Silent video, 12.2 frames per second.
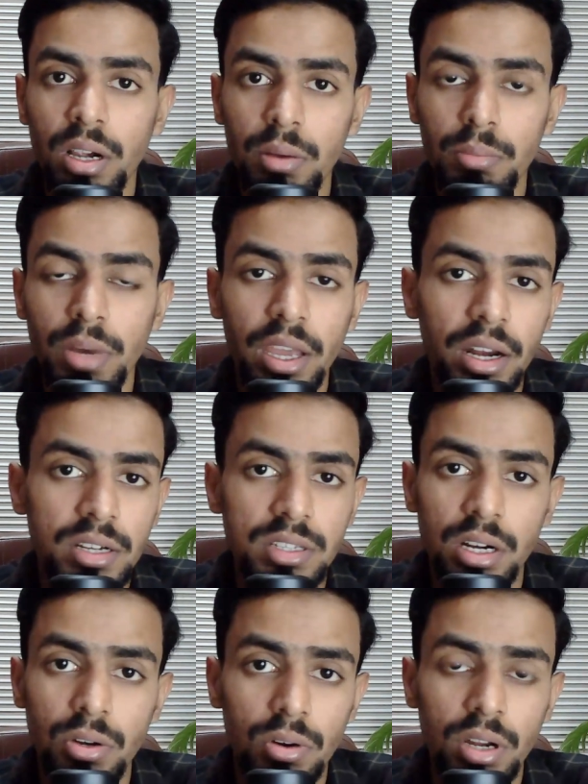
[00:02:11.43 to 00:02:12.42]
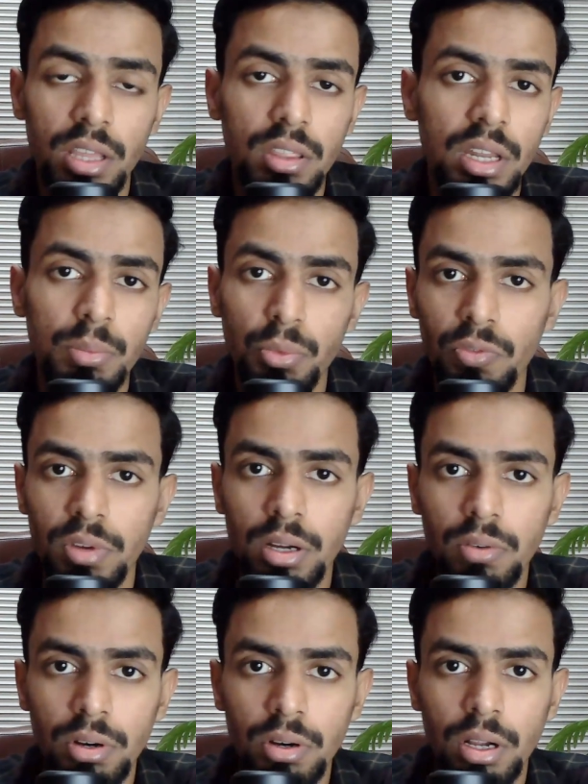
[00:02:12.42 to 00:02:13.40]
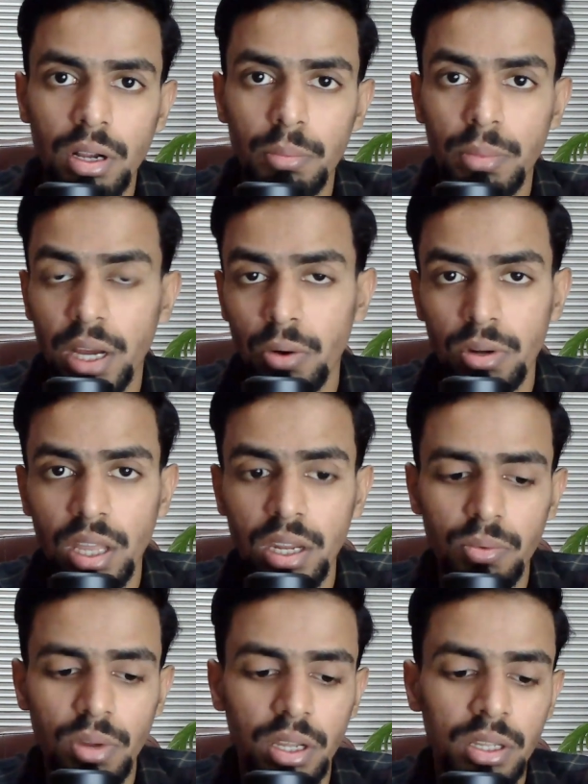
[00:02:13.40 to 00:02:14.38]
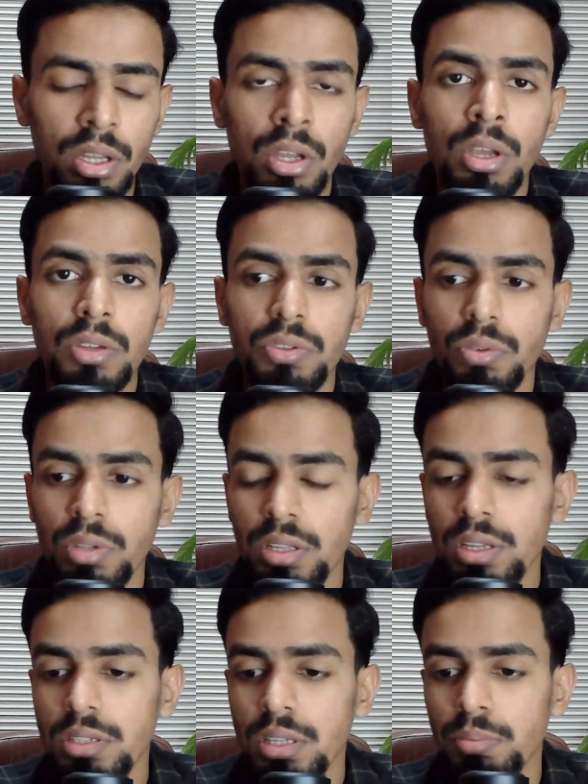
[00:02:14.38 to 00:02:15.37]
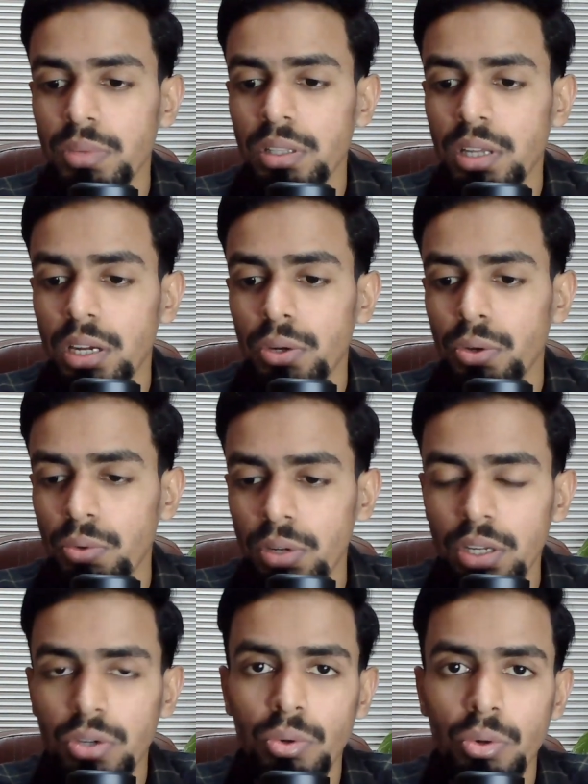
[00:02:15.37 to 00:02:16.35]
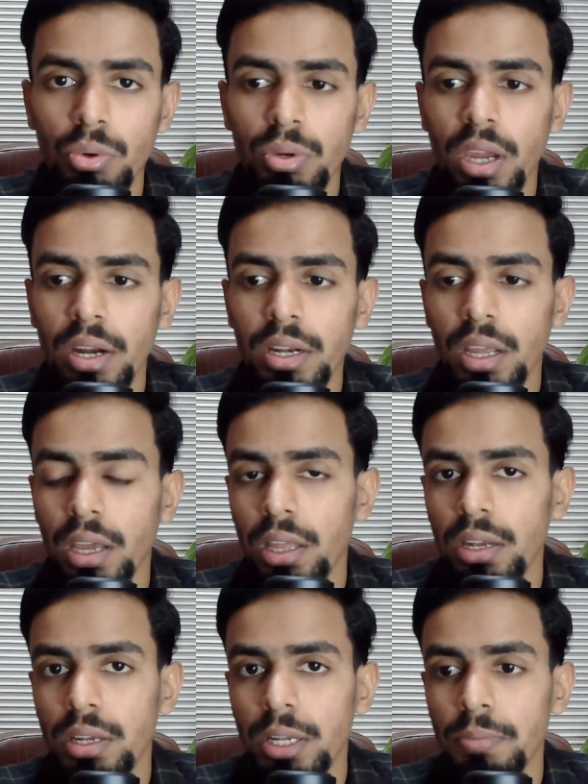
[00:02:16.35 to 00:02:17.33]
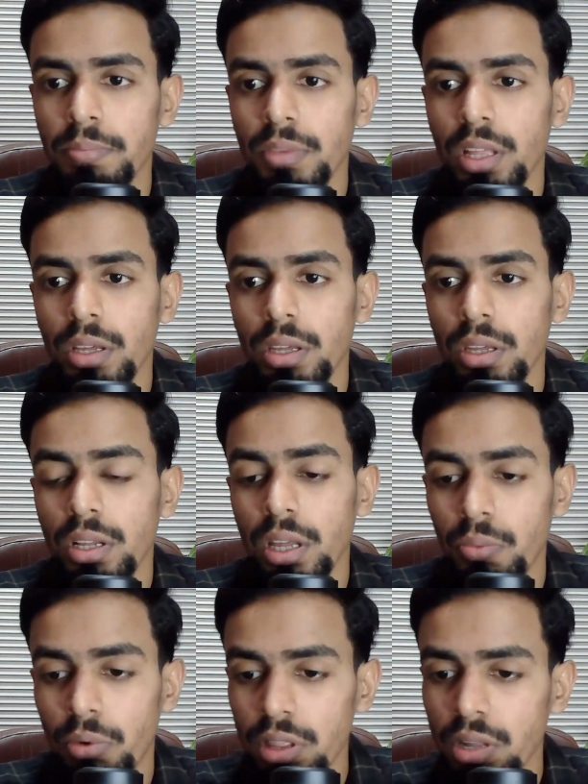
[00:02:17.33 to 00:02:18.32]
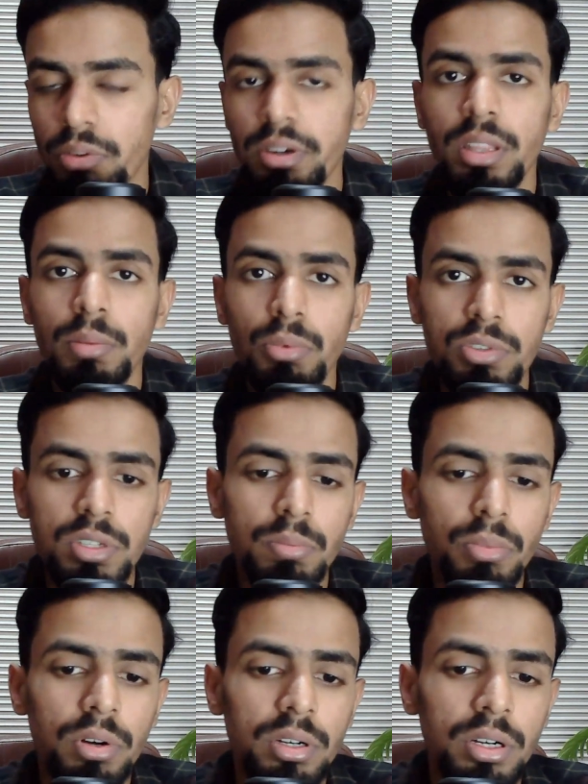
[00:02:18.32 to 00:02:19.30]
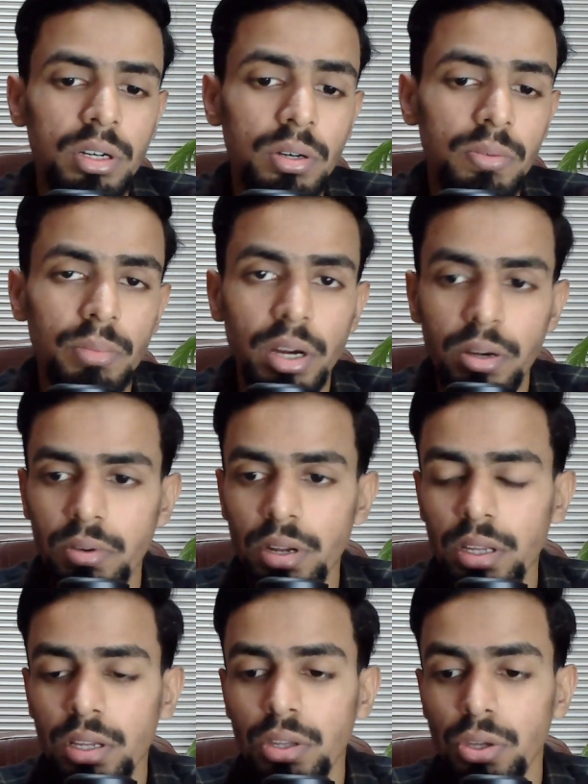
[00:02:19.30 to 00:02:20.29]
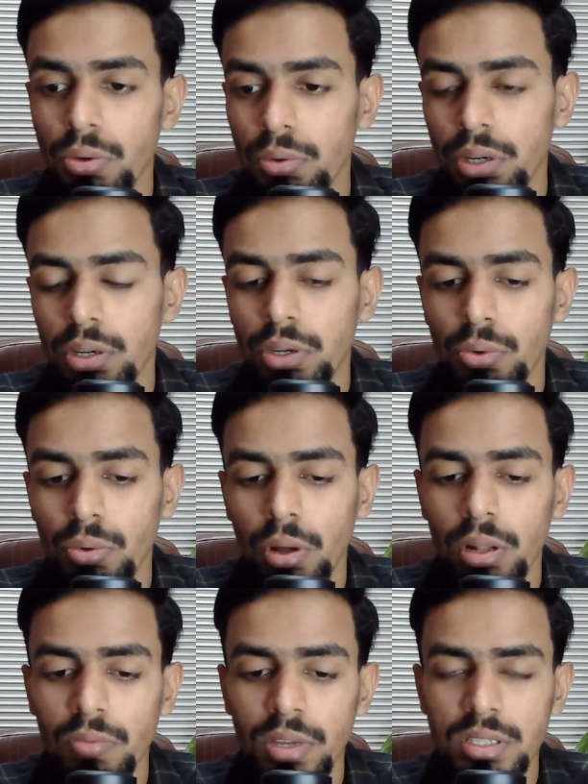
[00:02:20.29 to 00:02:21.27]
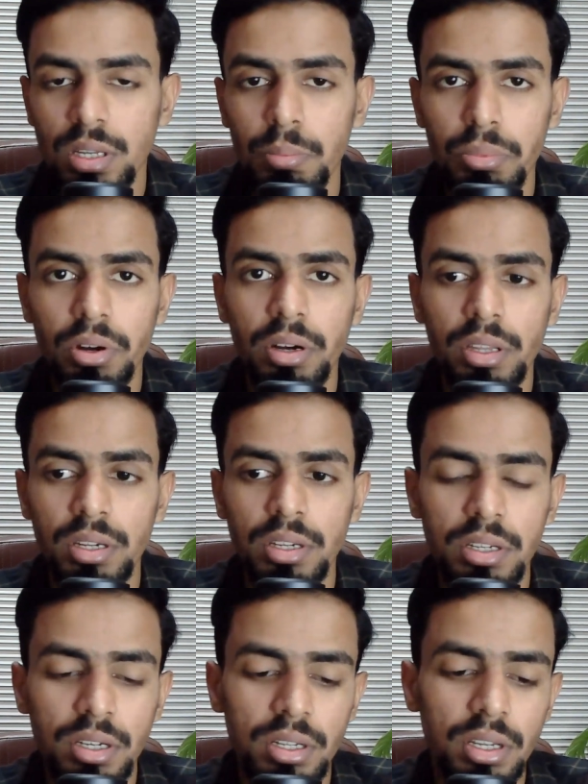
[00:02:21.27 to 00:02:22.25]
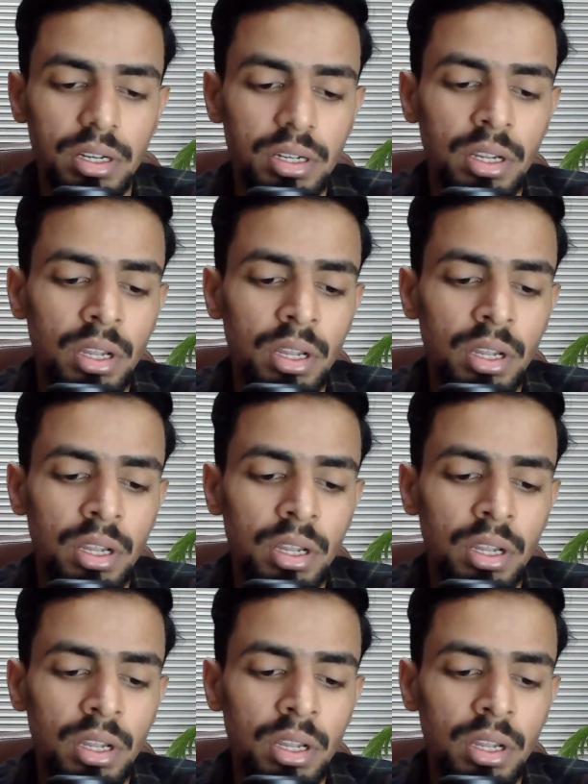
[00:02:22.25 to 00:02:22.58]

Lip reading: my ads are not actually improving my organic rank. So this is something that you need to look at, and conversion rate is the most important metric. You need to always compare the data that